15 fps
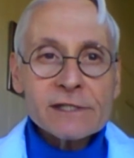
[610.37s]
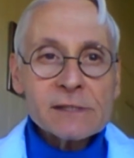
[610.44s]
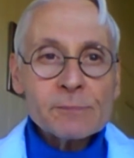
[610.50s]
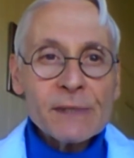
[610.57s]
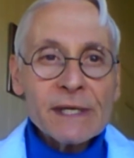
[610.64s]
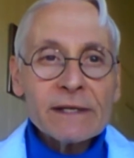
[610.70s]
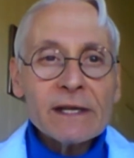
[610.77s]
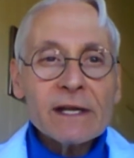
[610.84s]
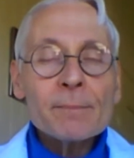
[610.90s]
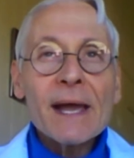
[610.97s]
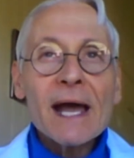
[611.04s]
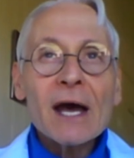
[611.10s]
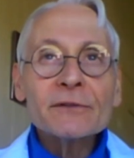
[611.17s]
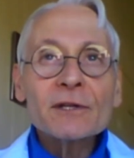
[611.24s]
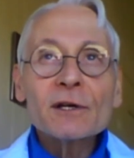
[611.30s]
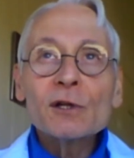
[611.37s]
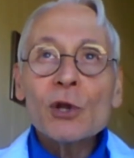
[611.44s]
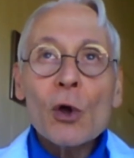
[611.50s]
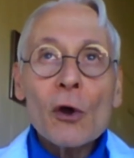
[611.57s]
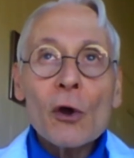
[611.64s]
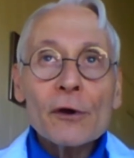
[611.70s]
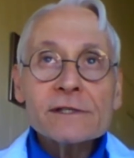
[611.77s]
speaking about the
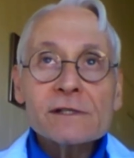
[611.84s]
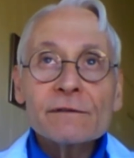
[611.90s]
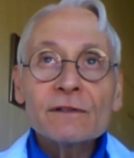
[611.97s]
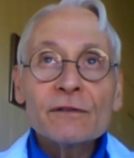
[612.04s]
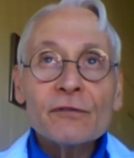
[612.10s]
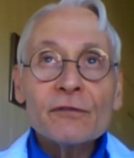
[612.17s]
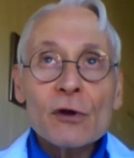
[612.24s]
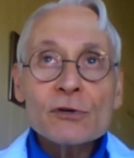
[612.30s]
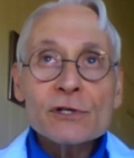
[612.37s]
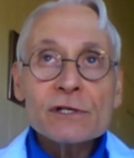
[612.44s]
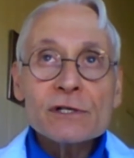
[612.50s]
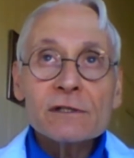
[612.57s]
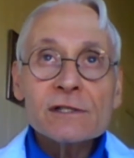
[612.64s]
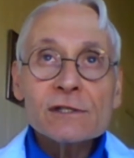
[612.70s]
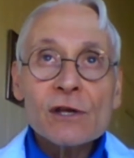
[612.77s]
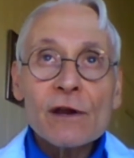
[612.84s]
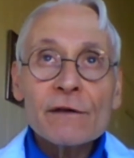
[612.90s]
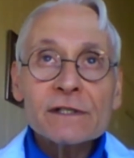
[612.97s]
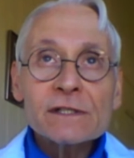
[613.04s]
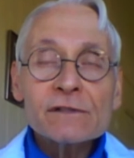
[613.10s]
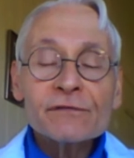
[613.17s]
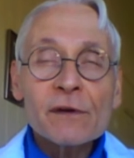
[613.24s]
glories of devotional
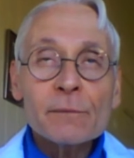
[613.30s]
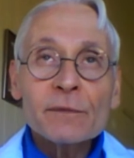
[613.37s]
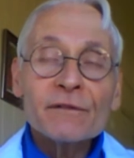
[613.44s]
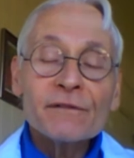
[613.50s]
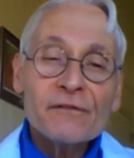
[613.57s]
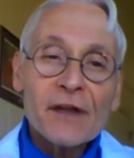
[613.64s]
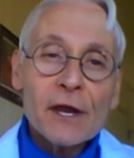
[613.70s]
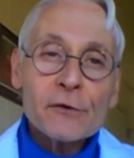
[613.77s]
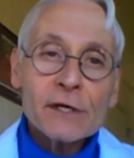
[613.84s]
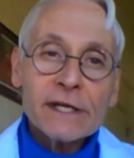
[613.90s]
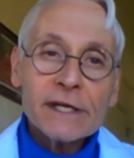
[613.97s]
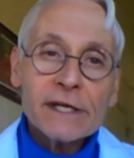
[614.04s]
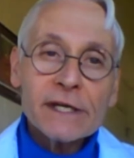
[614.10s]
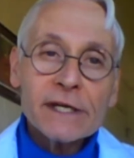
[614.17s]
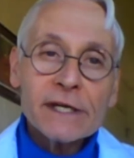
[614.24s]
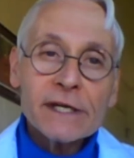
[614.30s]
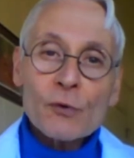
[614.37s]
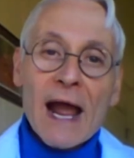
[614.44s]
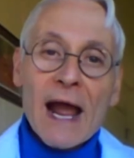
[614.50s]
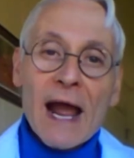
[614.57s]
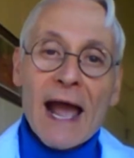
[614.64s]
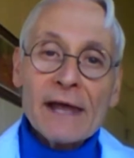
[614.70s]
service from the very
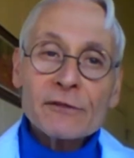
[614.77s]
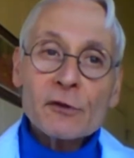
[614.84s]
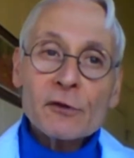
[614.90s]
get-go,